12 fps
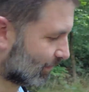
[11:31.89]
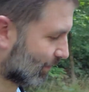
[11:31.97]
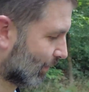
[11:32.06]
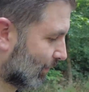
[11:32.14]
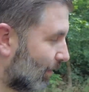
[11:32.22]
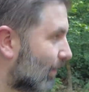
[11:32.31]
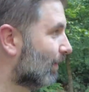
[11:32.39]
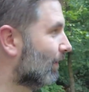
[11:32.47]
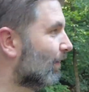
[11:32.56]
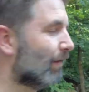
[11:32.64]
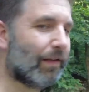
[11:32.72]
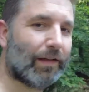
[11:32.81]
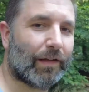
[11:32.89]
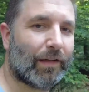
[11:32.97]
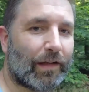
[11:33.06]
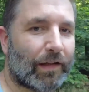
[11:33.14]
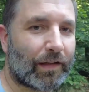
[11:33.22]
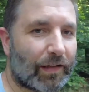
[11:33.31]
So
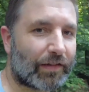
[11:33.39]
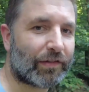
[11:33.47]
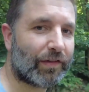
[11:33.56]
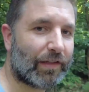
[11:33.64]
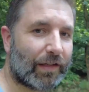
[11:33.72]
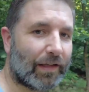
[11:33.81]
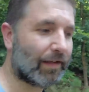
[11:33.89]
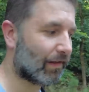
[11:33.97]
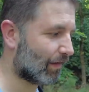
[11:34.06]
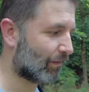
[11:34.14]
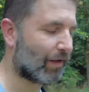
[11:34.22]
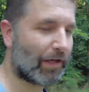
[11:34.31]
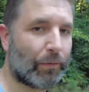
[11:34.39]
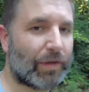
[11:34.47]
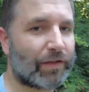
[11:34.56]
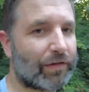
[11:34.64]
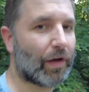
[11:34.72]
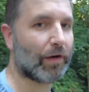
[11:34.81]
let's see if we can
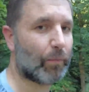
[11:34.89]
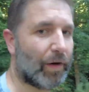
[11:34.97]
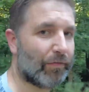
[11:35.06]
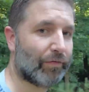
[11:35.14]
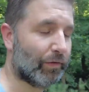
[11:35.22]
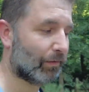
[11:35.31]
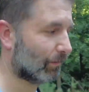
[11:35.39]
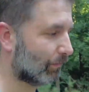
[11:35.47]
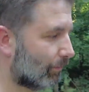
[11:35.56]
reach the other waterfall,